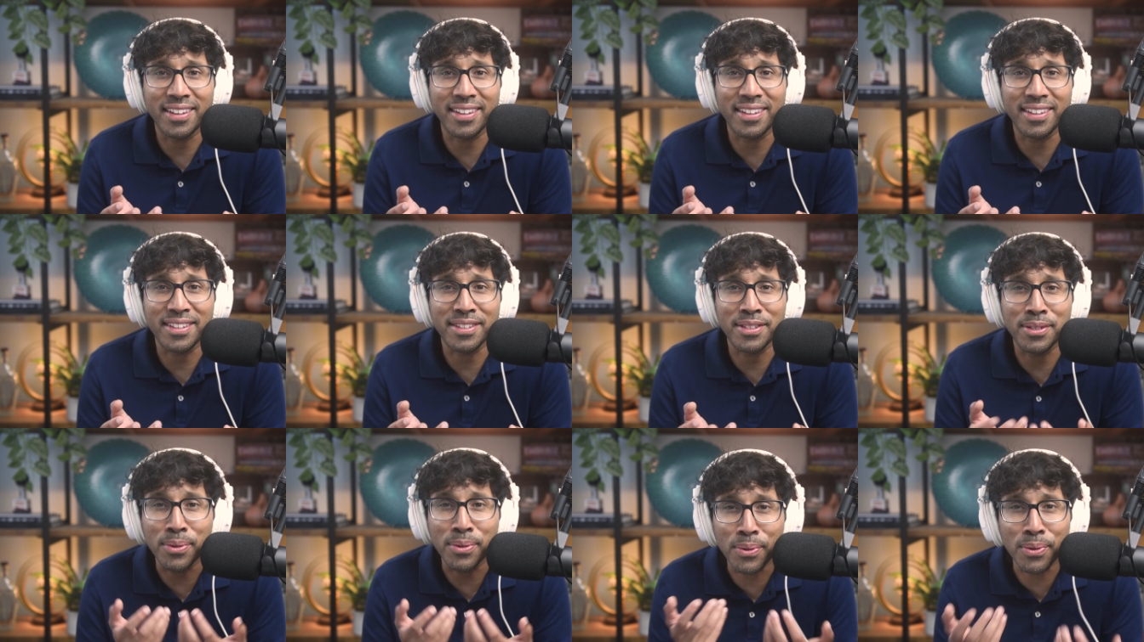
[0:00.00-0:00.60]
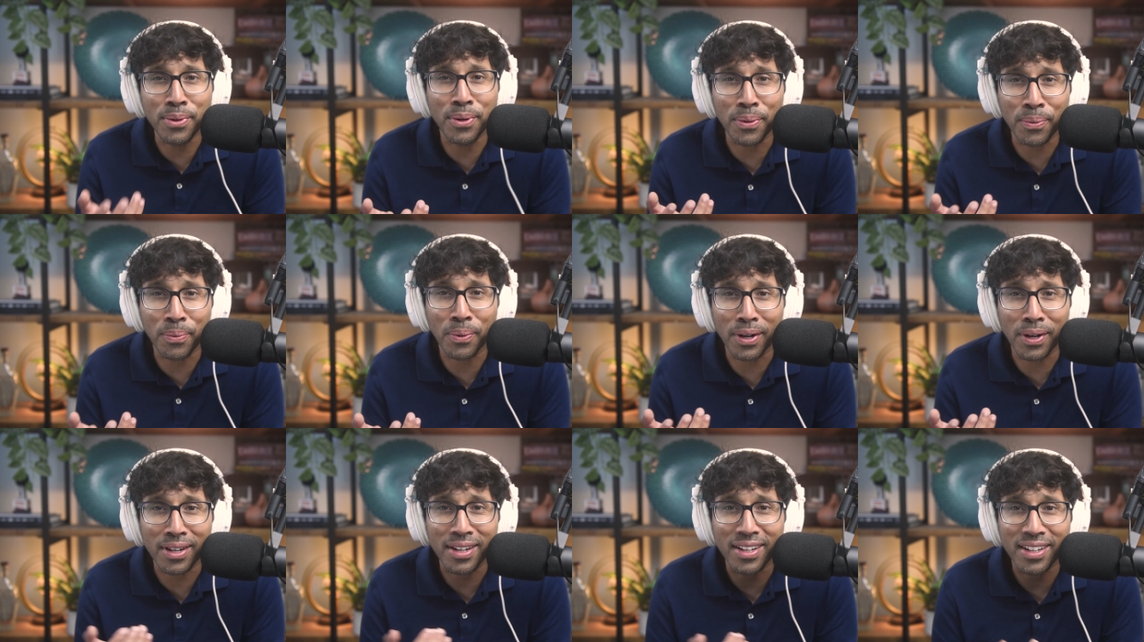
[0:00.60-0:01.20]
do good
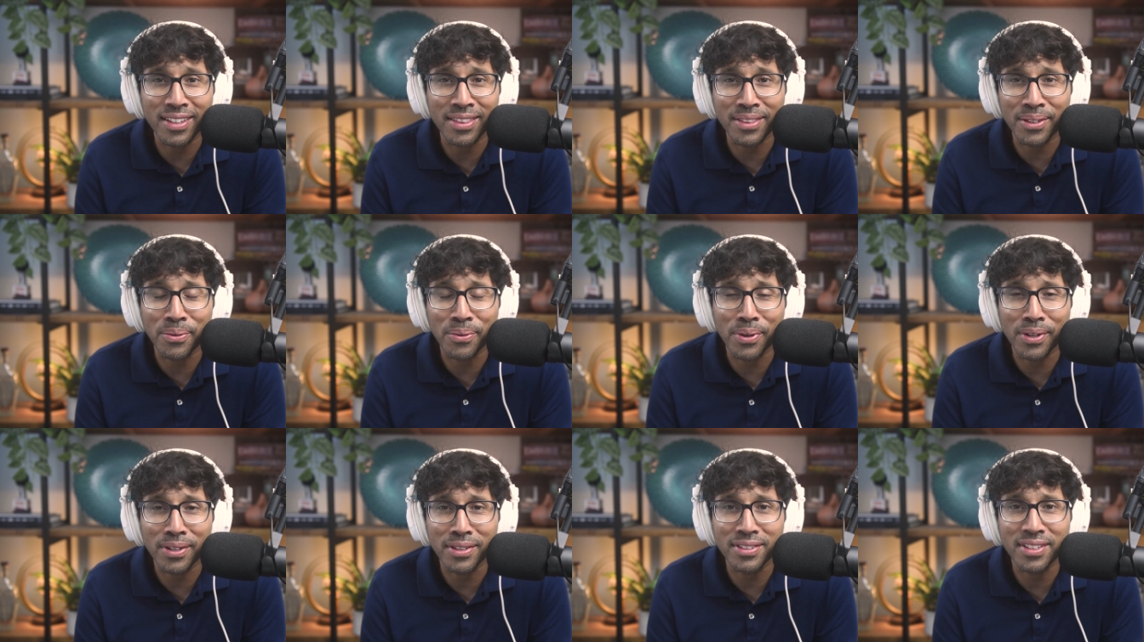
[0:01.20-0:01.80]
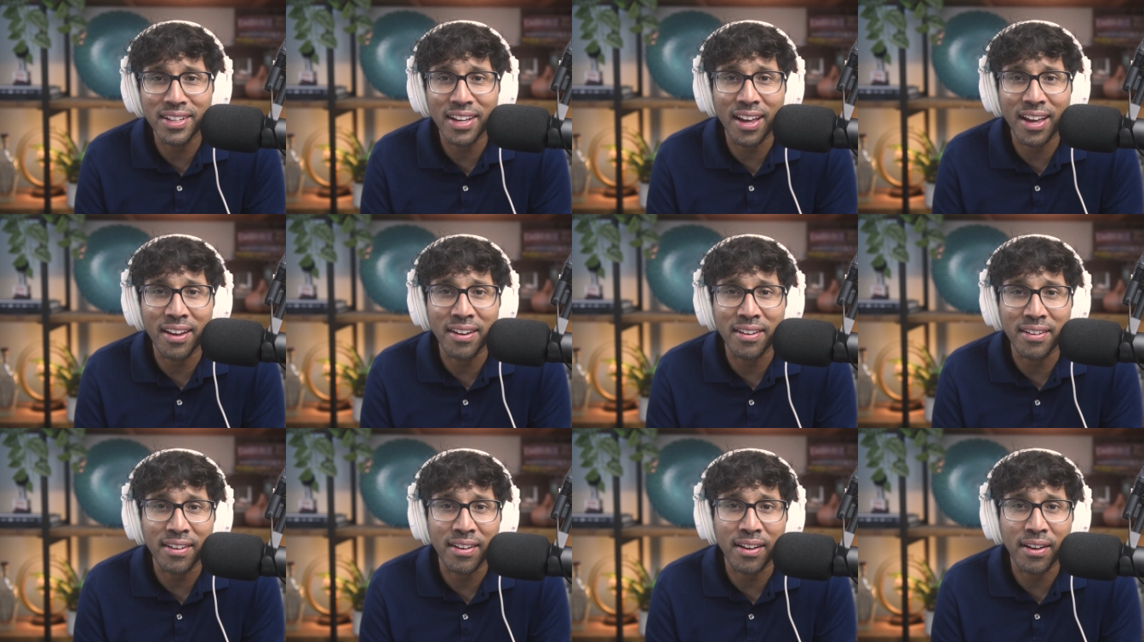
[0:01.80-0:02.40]
work in the world
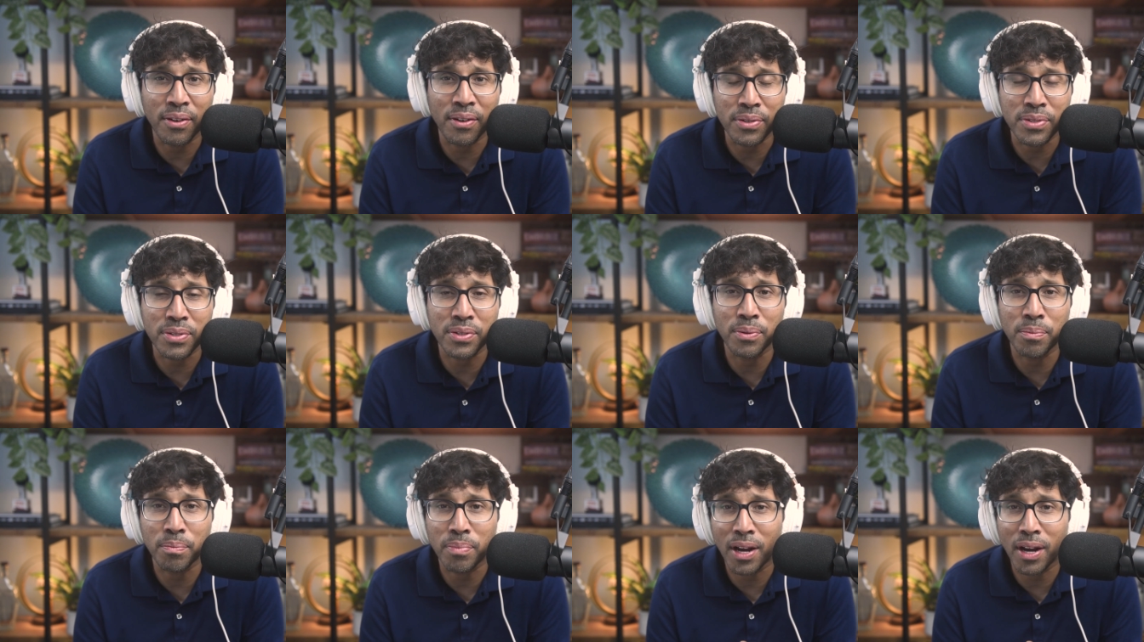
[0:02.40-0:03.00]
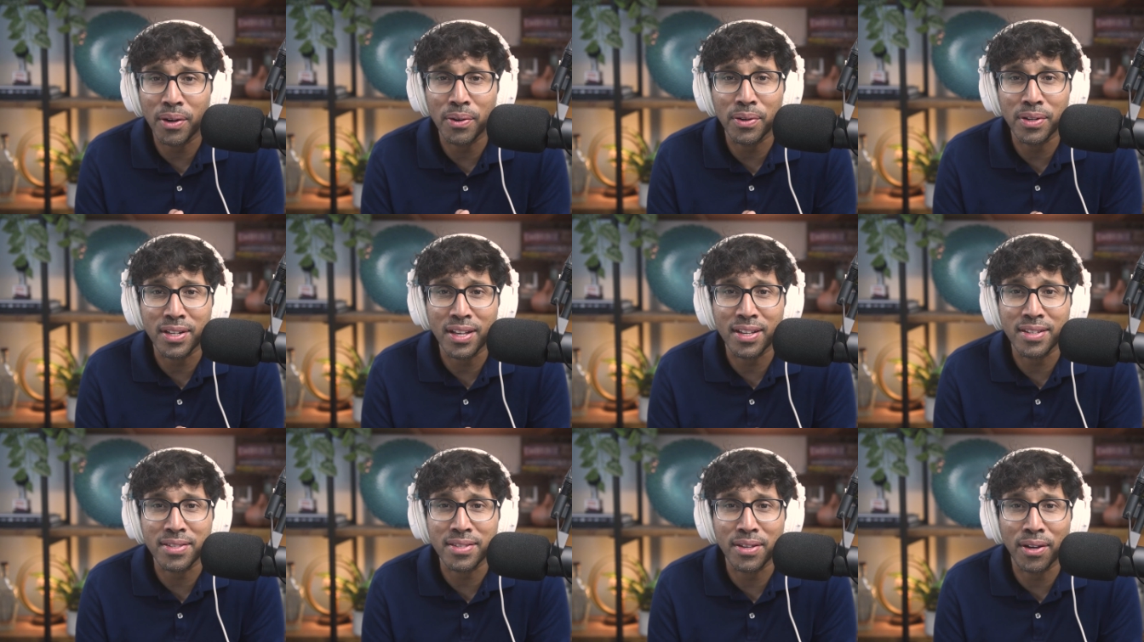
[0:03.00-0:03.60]
and also
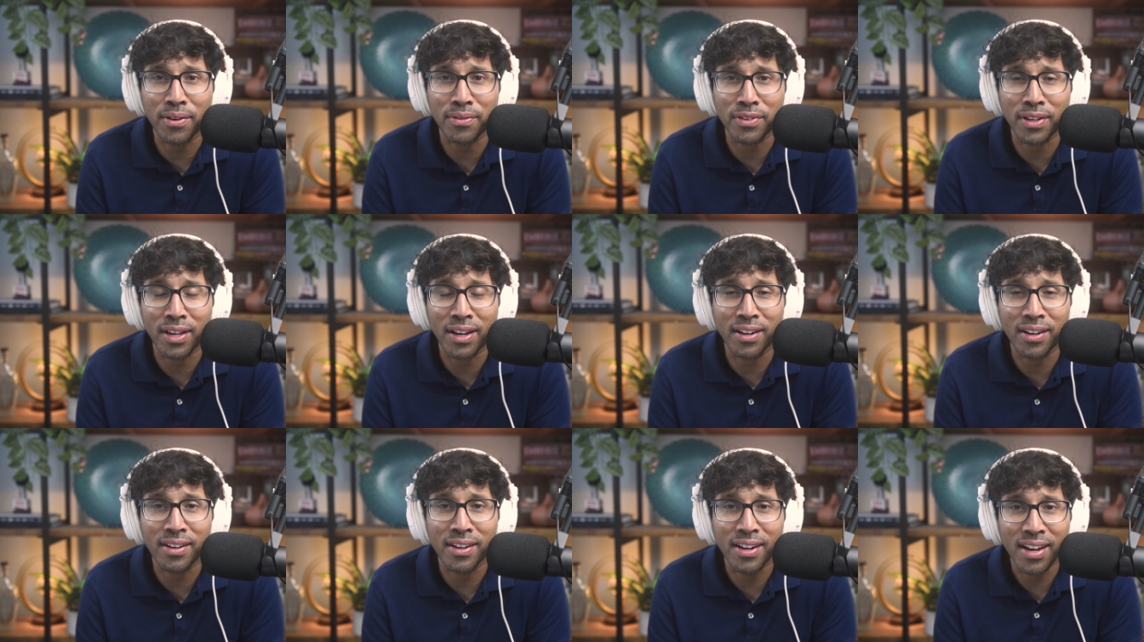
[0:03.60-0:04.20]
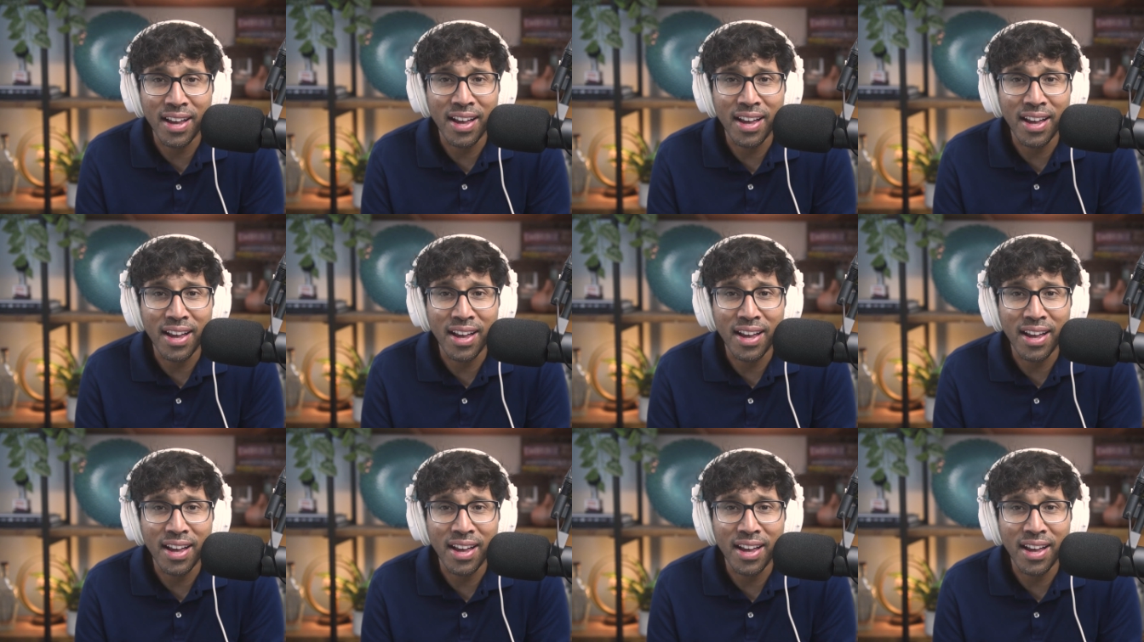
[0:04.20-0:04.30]
prioritize self-care.